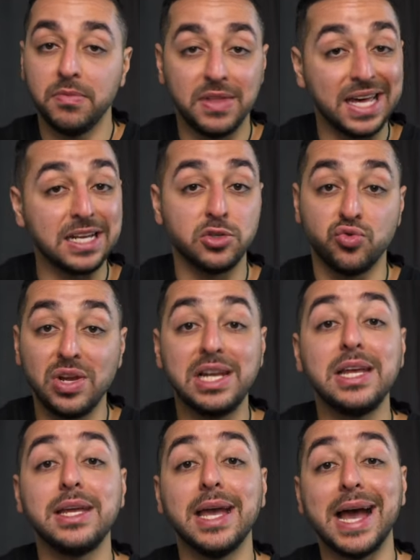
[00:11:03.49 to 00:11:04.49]
That is
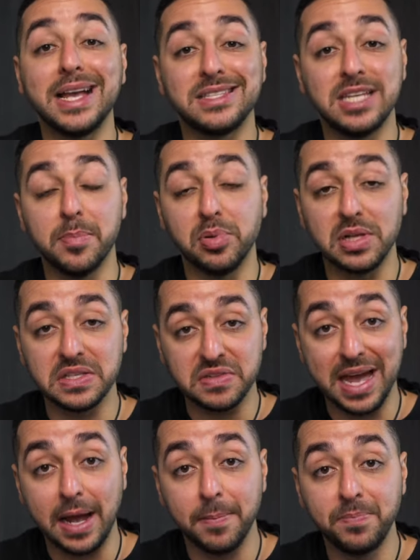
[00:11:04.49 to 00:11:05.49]
really as simple as
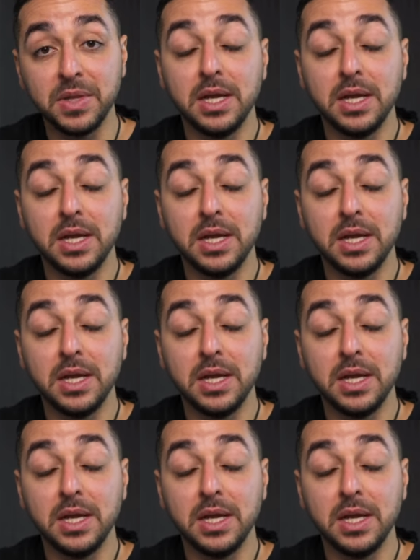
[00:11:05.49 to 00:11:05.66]
that.